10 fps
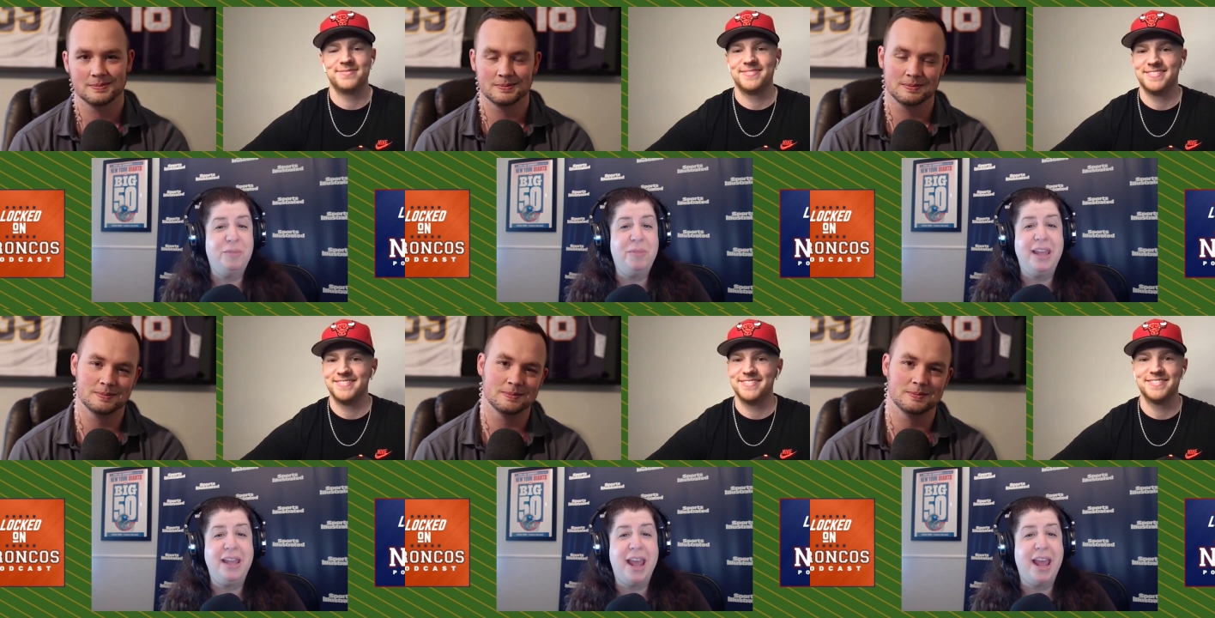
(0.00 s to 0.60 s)

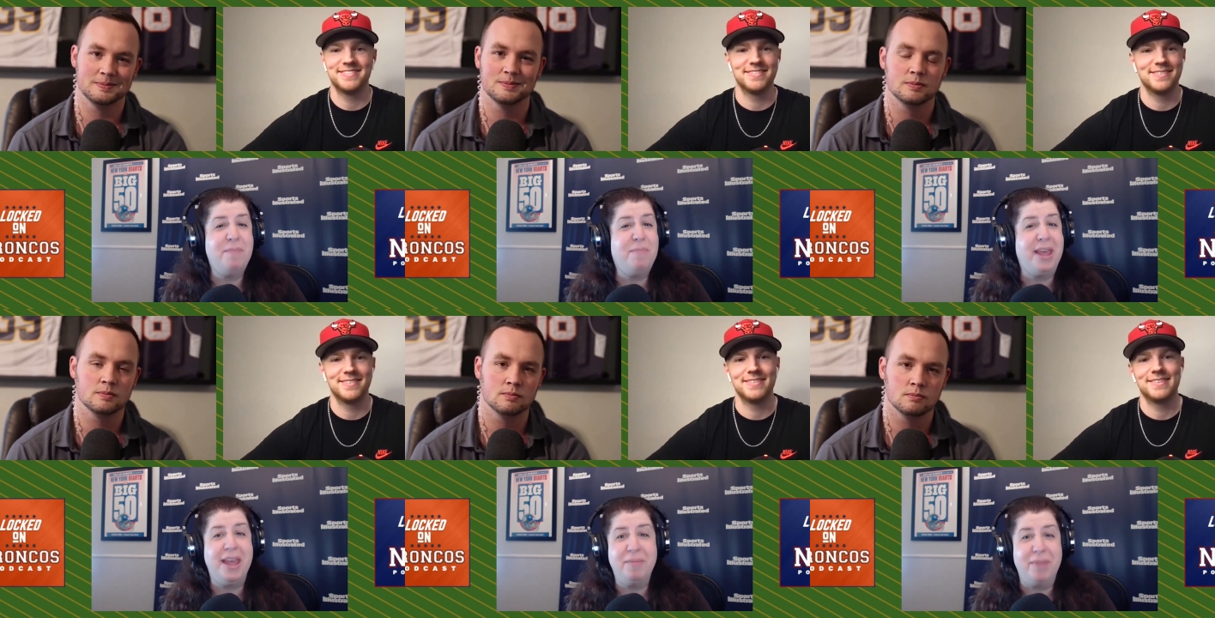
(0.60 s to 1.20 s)
Speaker 1: be a
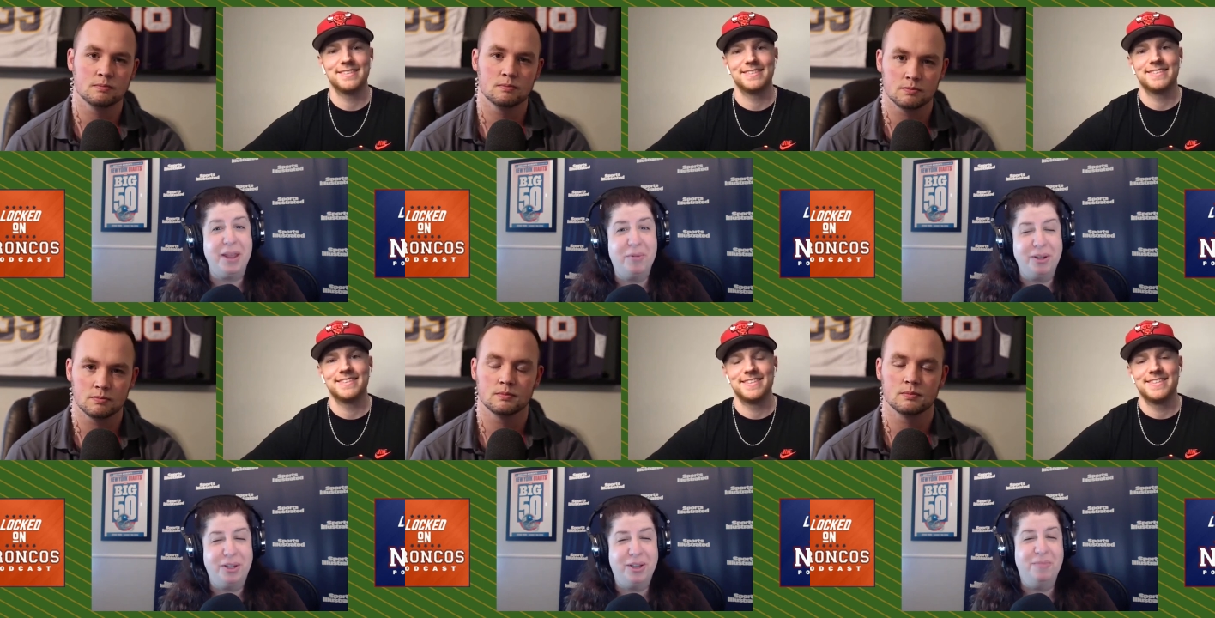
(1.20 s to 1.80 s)
big, big
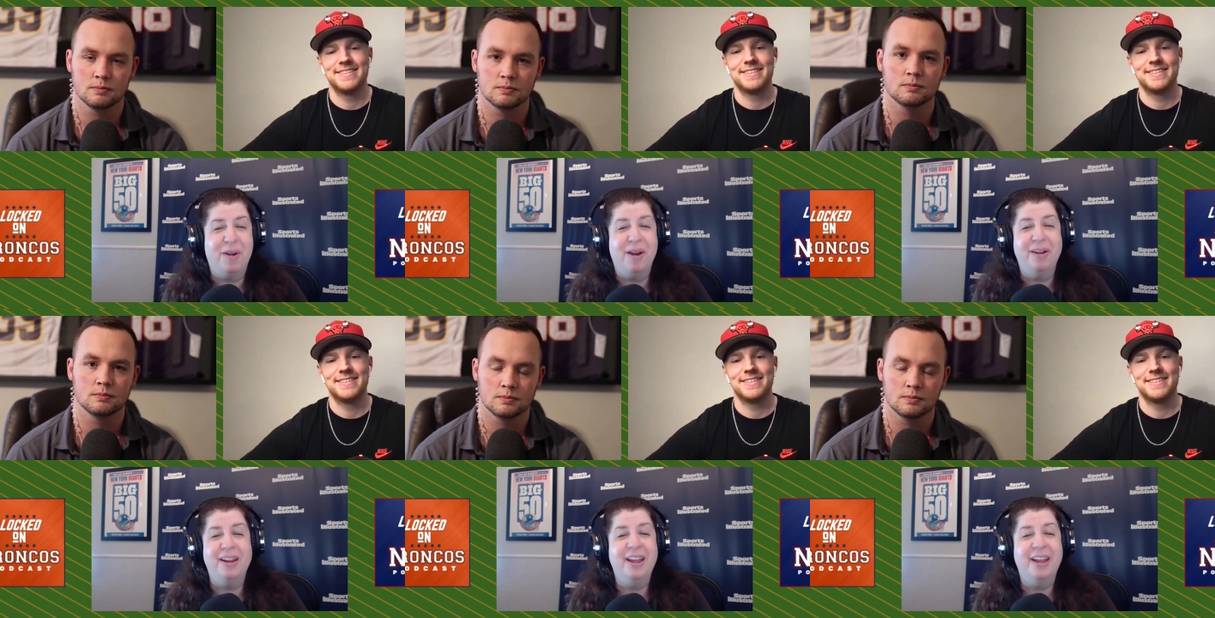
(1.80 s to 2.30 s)
question mark.